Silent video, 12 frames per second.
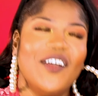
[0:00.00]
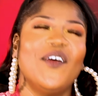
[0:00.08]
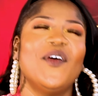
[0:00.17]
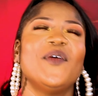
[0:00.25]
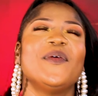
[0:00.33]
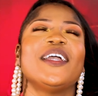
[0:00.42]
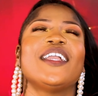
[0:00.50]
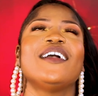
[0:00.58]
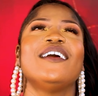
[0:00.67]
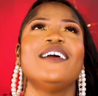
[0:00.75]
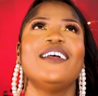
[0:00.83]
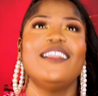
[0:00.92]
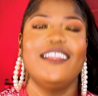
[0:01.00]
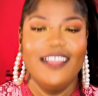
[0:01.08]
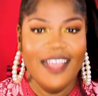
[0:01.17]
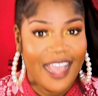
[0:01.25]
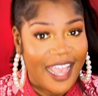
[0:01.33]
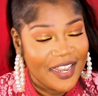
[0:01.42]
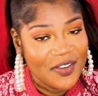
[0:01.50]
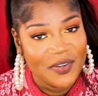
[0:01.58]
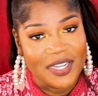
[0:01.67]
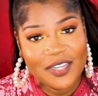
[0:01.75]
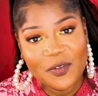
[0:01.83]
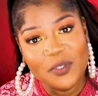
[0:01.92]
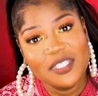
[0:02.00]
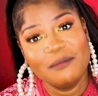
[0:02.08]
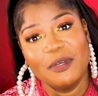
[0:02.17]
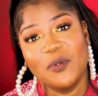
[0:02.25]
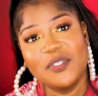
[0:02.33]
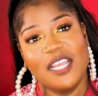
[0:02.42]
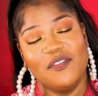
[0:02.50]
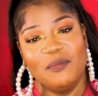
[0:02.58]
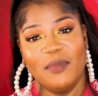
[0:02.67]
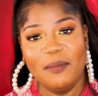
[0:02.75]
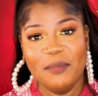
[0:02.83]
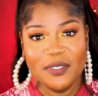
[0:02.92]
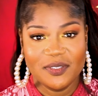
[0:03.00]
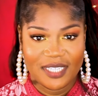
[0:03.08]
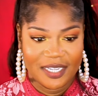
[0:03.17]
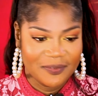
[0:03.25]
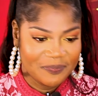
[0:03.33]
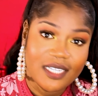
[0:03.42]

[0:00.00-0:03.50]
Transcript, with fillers: Oh my God. I didn't know that the whole time I was having my meltdown,